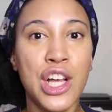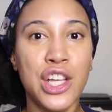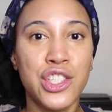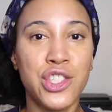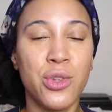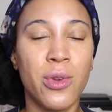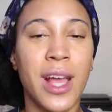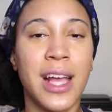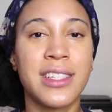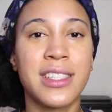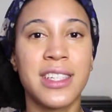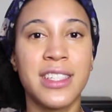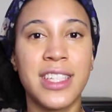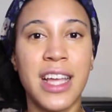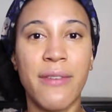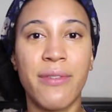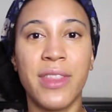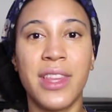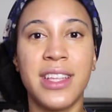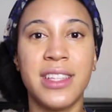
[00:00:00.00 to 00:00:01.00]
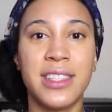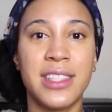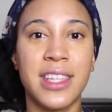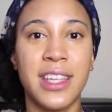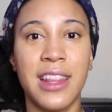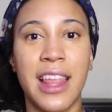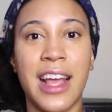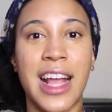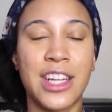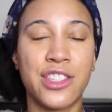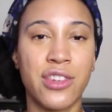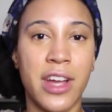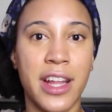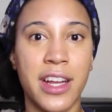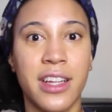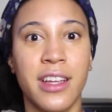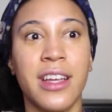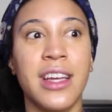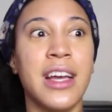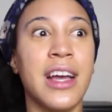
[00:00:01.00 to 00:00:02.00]
So you guys can definitely see like I try
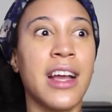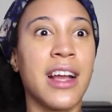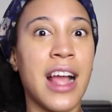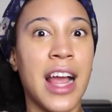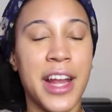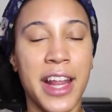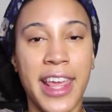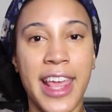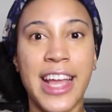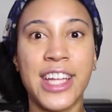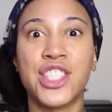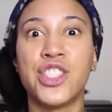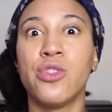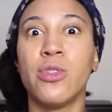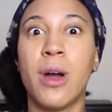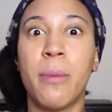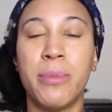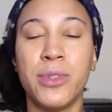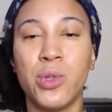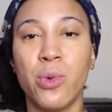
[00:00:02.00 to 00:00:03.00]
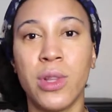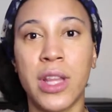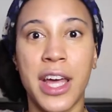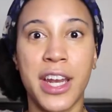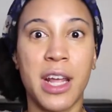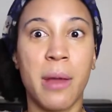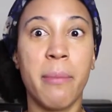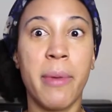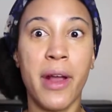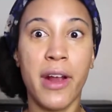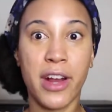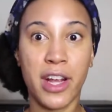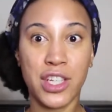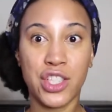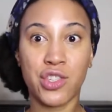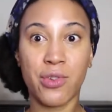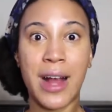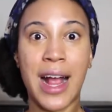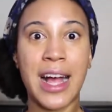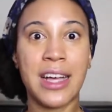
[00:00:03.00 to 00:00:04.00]
to kind of catch you up and do a lot of compare and
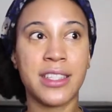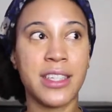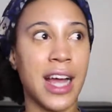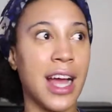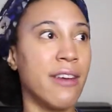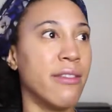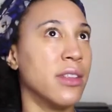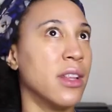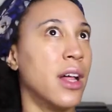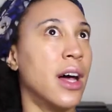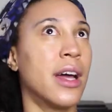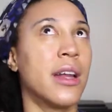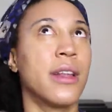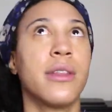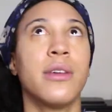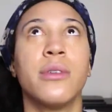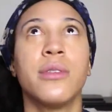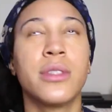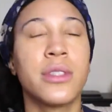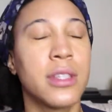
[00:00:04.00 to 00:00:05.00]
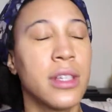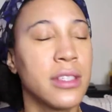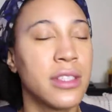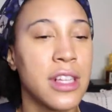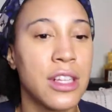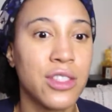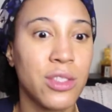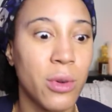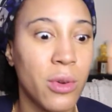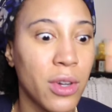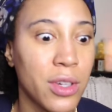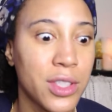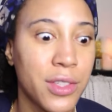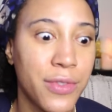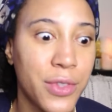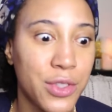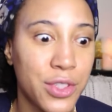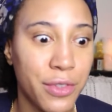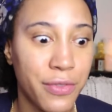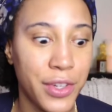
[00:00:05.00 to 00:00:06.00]
contrast. I have a lot of those essential oil
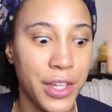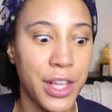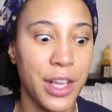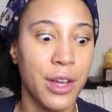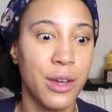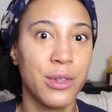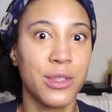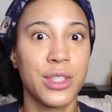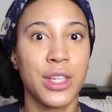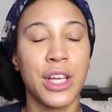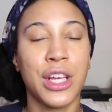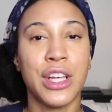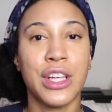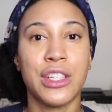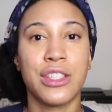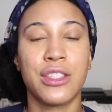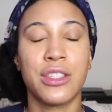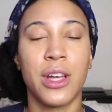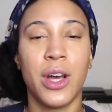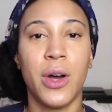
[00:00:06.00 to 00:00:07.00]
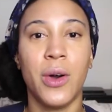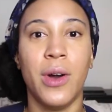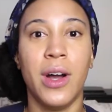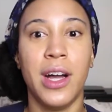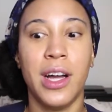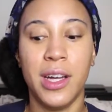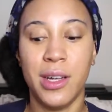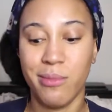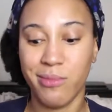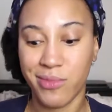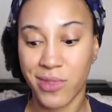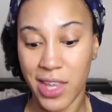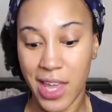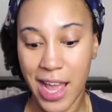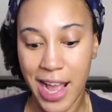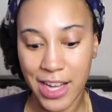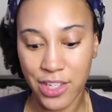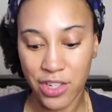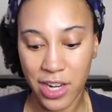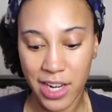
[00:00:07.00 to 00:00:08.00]
diffuser videos. So um,
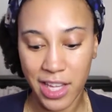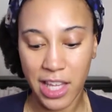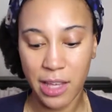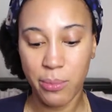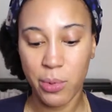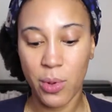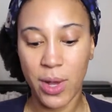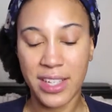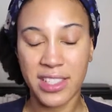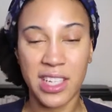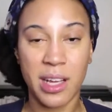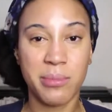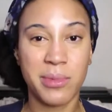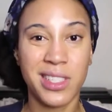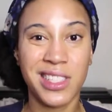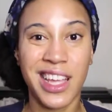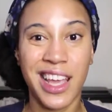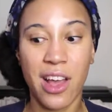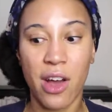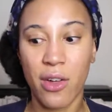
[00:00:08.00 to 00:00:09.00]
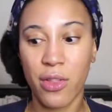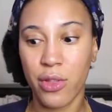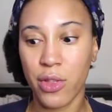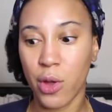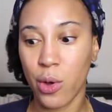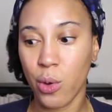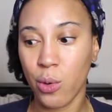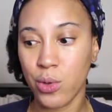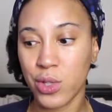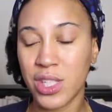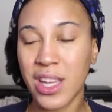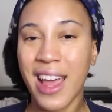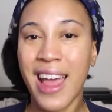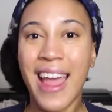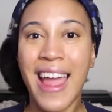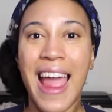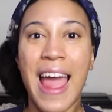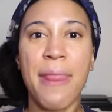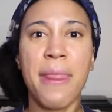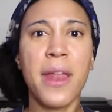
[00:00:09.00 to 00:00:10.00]
yeah, I try to keep you guys up to date on those.
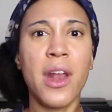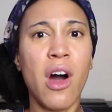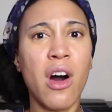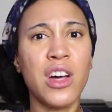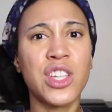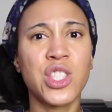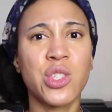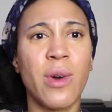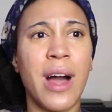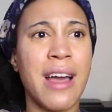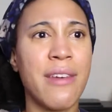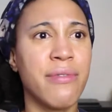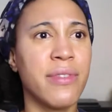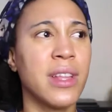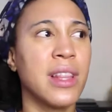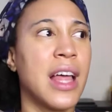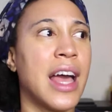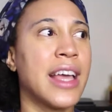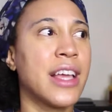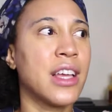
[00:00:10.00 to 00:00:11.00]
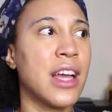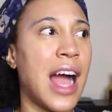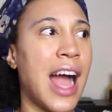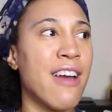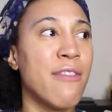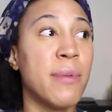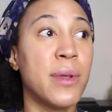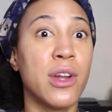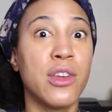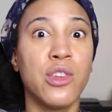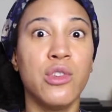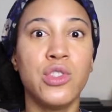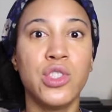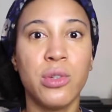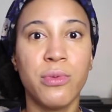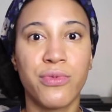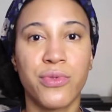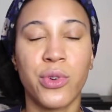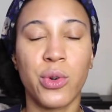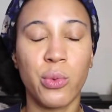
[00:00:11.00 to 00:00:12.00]
And then also I feel like I've been on
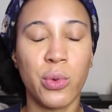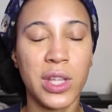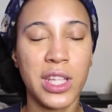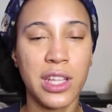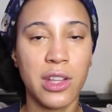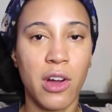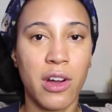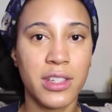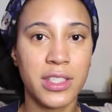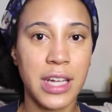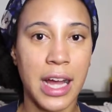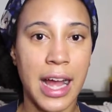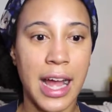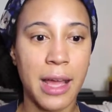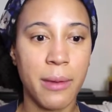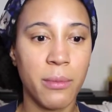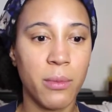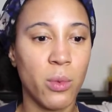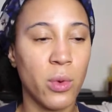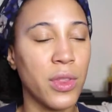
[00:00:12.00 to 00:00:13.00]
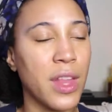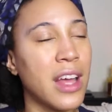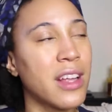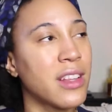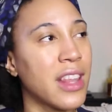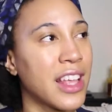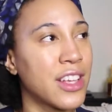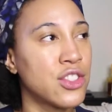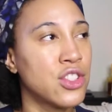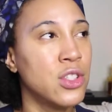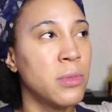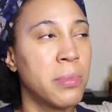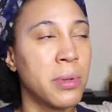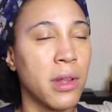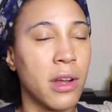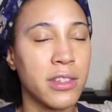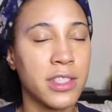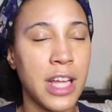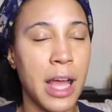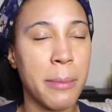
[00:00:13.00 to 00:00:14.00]
YouTube for a really long time. Well, not like super
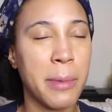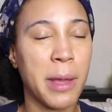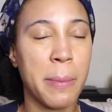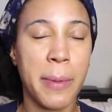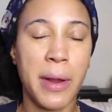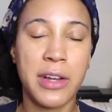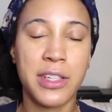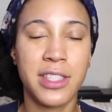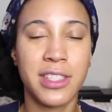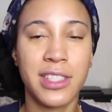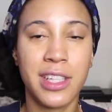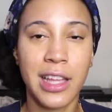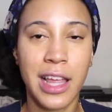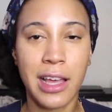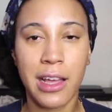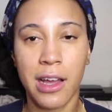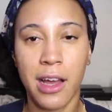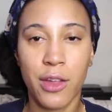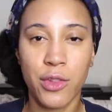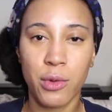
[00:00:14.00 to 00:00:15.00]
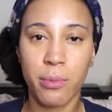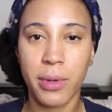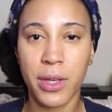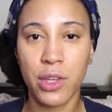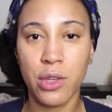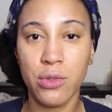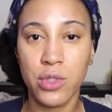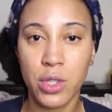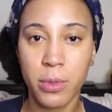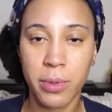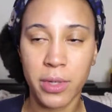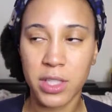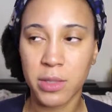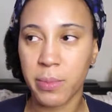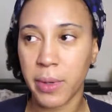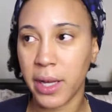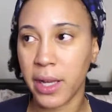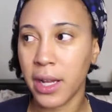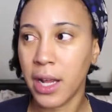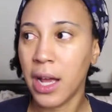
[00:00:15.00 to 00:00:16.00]
long time in comparison to like other big YouTubers,
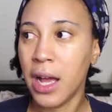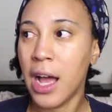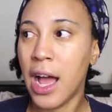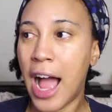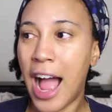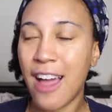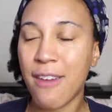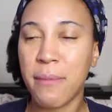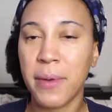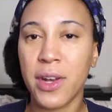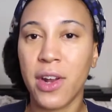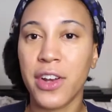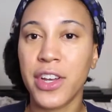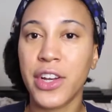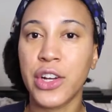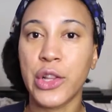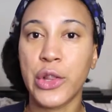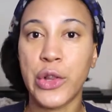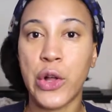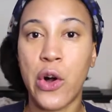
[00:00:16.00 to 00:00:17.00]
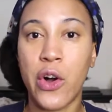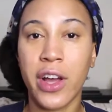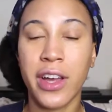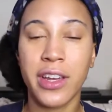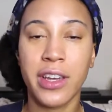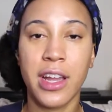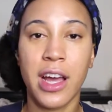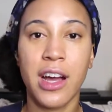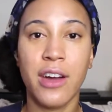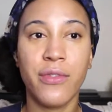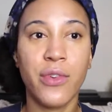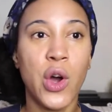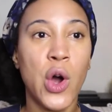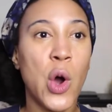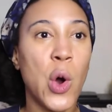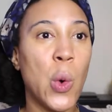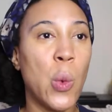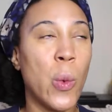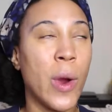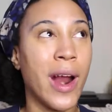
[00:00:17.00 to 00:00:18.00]
but I've been on here long enough
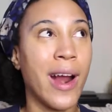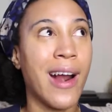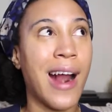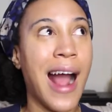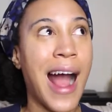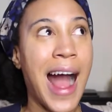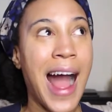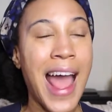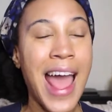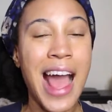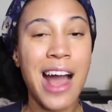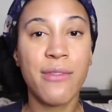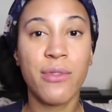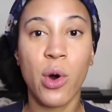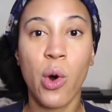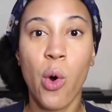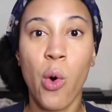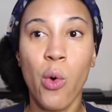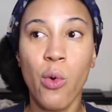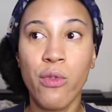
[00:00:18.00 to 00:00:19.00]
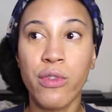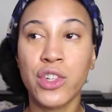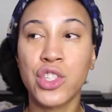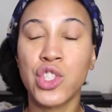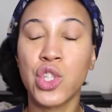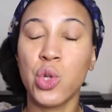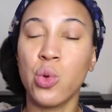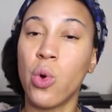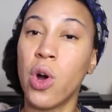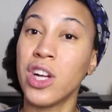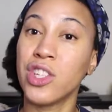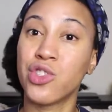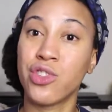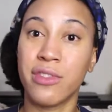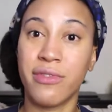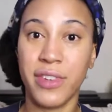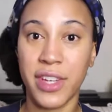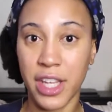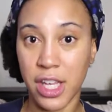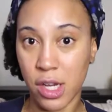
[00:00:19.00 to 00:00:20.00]
where I have over two
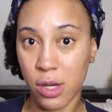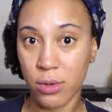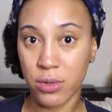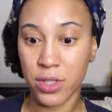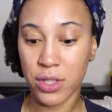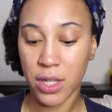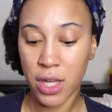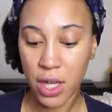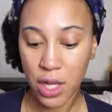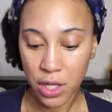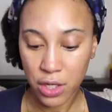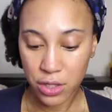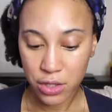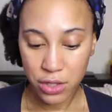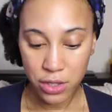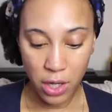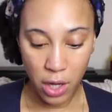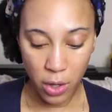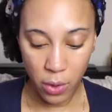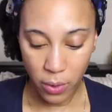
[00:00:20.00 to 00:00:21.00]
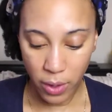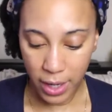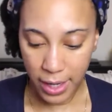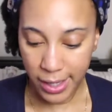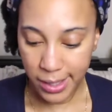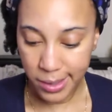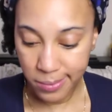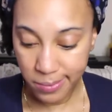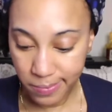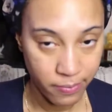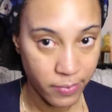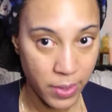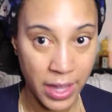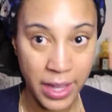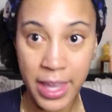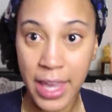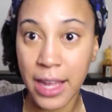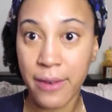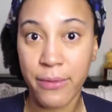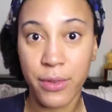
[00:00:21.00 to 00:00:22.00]
hundred videos. So um,
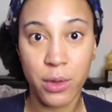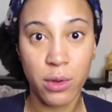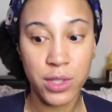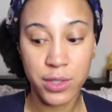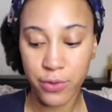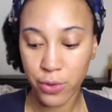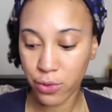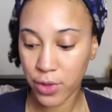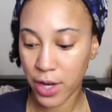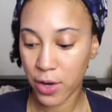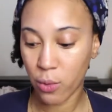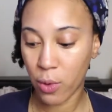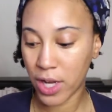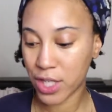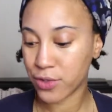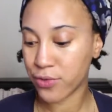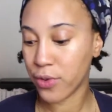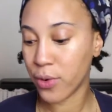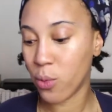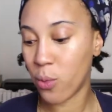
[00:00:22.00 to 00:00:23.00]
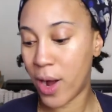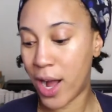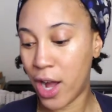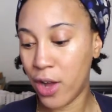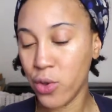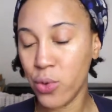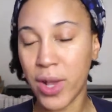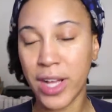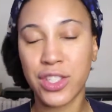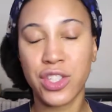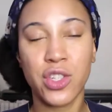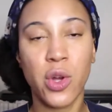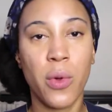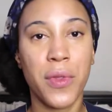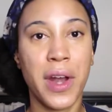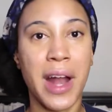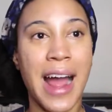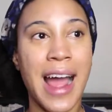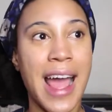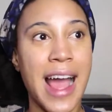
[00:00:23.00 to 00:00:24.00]
again, for those of you that have watched for a while, you guys know
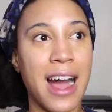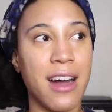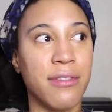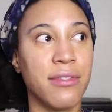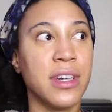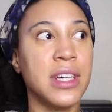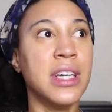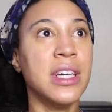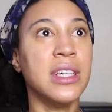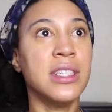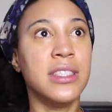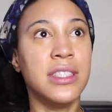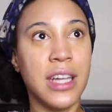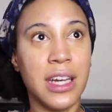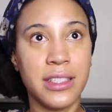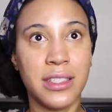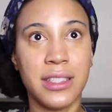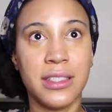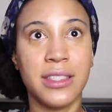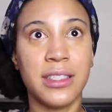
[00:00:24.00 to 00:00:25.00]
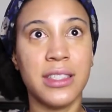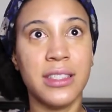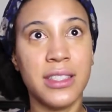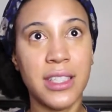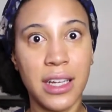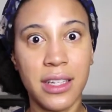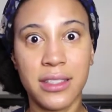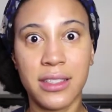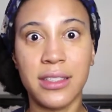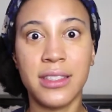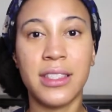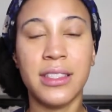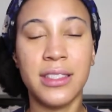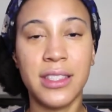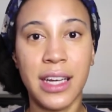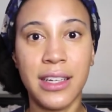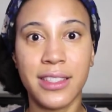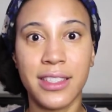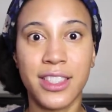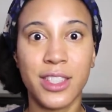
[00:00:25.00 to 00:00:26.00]
that I have dozens and dozens and
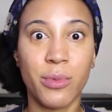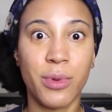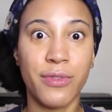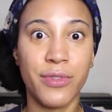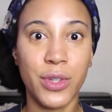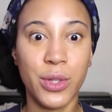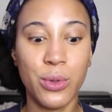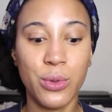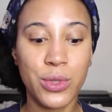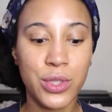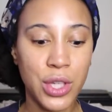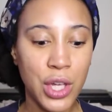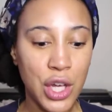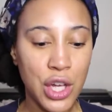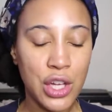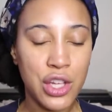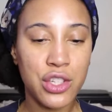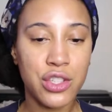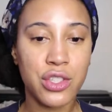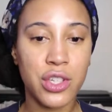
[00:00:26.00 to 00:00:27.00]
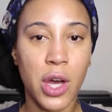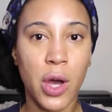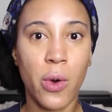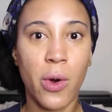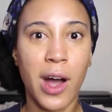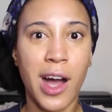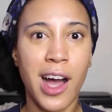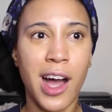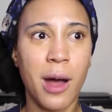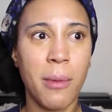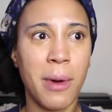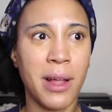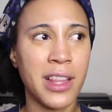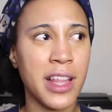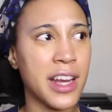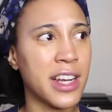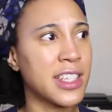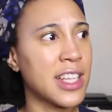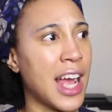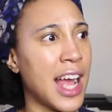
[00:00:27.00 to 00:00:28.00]
dozens of reviews. So um, a
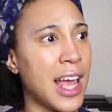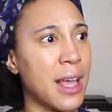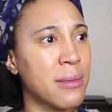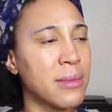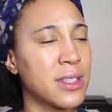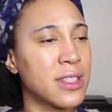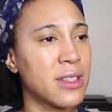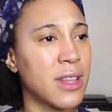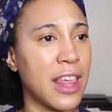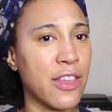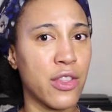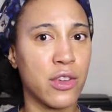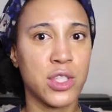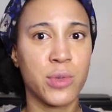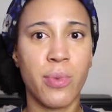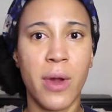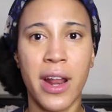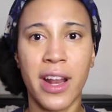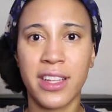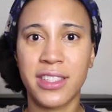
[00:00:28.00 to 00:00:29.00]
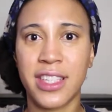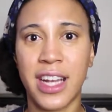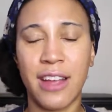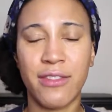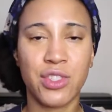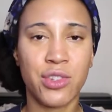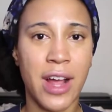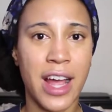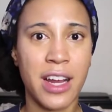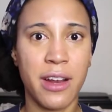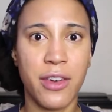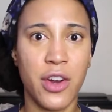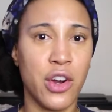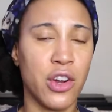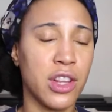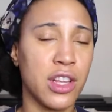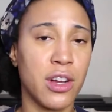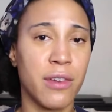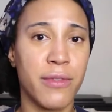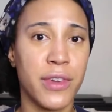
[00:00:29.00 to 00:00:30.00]
lot of times, like there's products that I've tried in
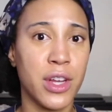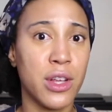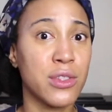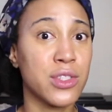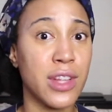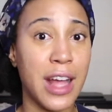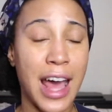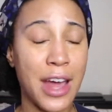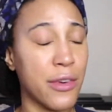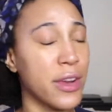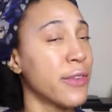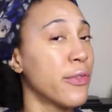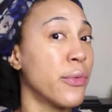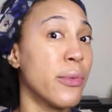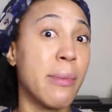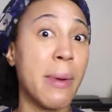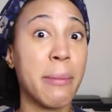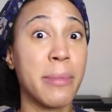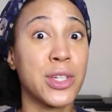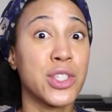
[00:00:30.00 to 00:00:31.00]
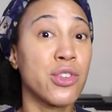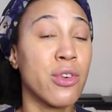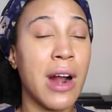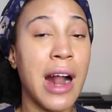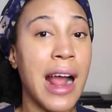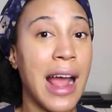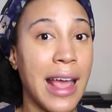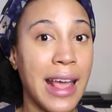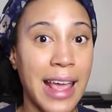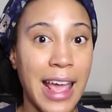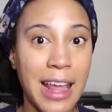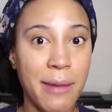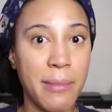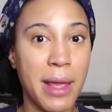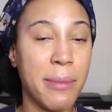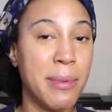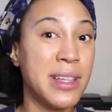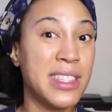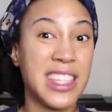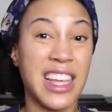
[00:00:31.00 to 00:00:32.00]
earlier videos that I don't even remember trying, and
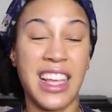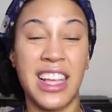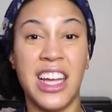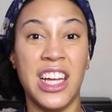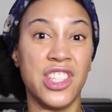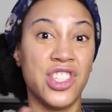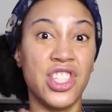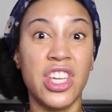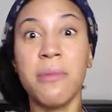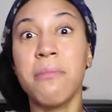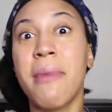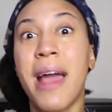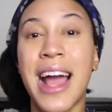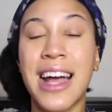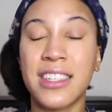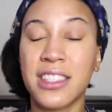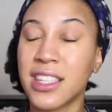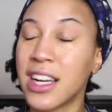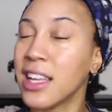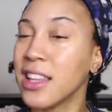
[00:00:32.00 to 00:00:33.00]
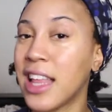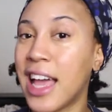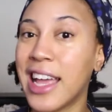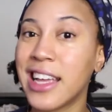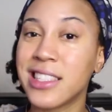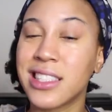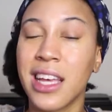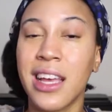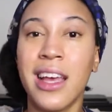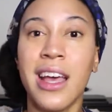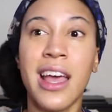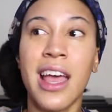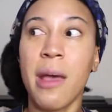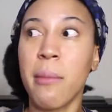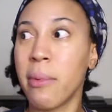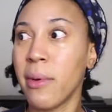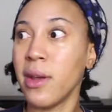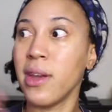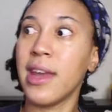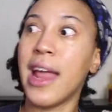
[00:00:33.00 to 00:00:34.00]
maybe it's like a sheet mask that I liked,
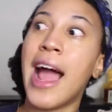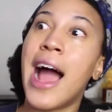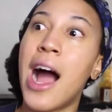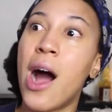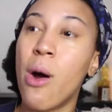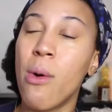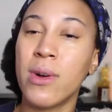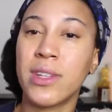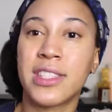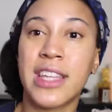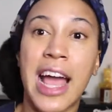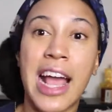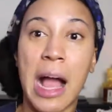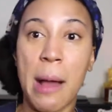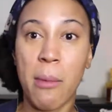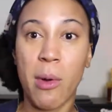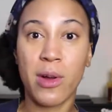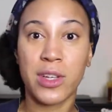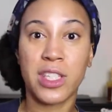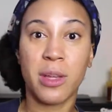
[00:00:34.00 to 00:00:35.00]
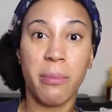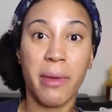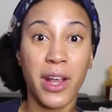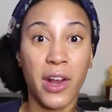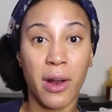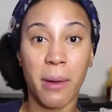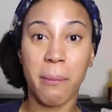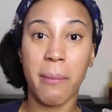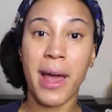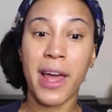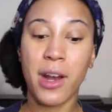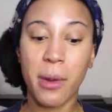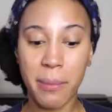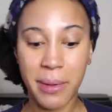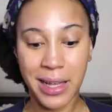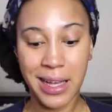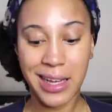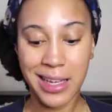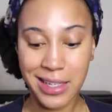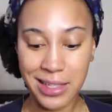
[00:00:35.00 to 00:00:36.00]
but now it's like I'm on to bigger and better
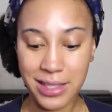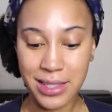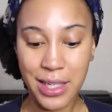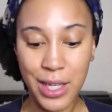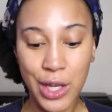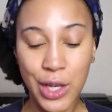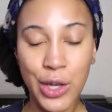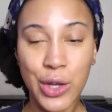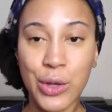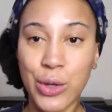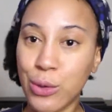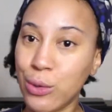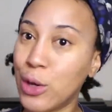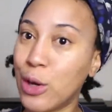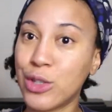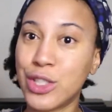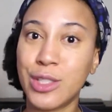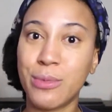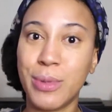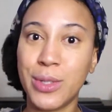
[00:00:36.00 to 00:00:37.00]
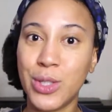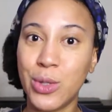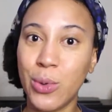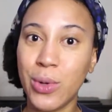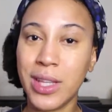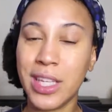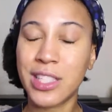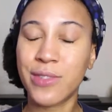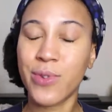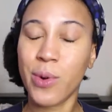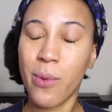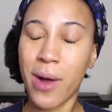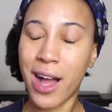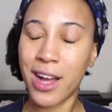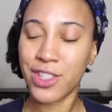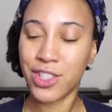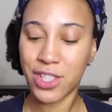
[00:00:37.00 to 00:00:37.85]
because, you know, she's been doing this for a while.